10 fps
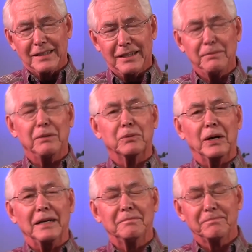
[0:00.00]
Let me
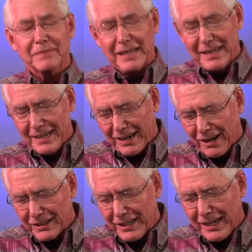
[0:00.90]
pray.
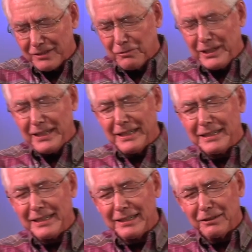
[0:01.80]
Our God, we
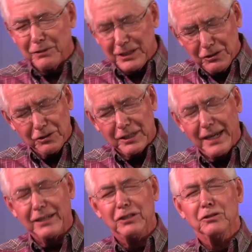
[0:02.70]
do
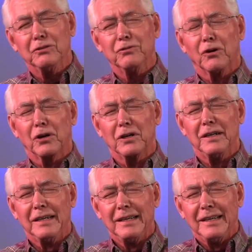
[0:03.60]
thank you
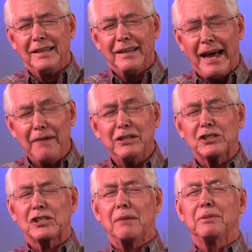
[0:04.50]
for having
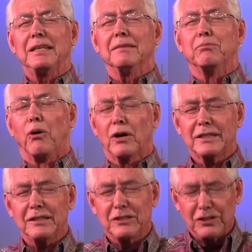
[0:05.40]
something
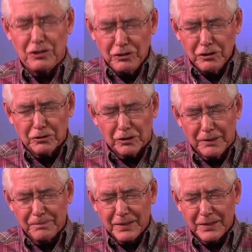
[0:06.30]
important to do.